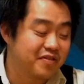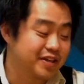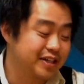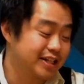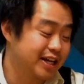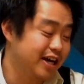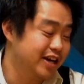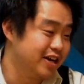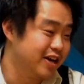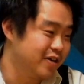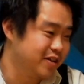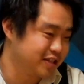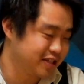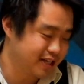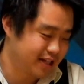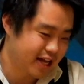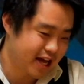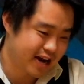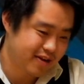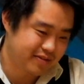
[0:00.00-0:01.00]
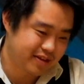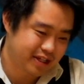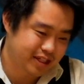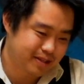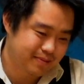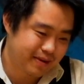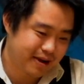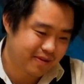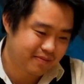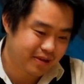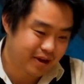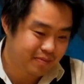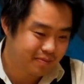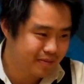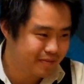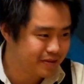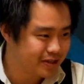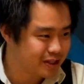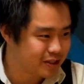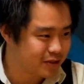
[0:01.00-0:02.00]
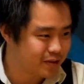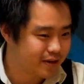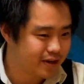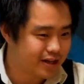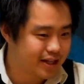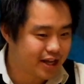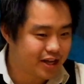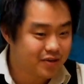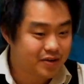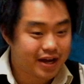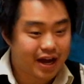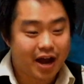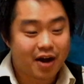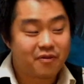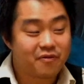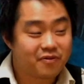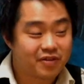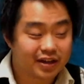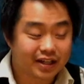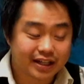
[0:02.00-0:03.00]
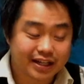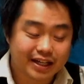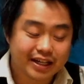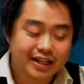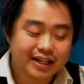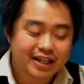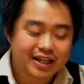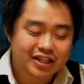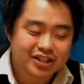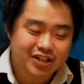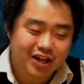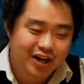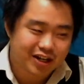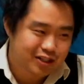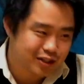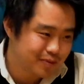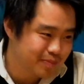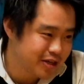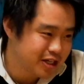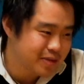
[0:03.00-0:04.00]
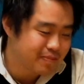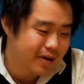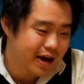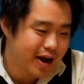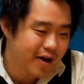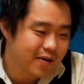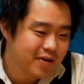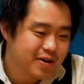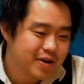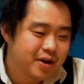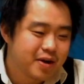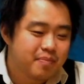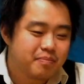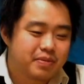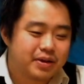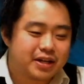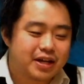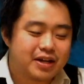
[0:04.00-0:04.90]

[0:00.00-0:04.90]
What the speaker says: Obviously, I know there's a lot of things about the upcoming story that you can't really talk too much about.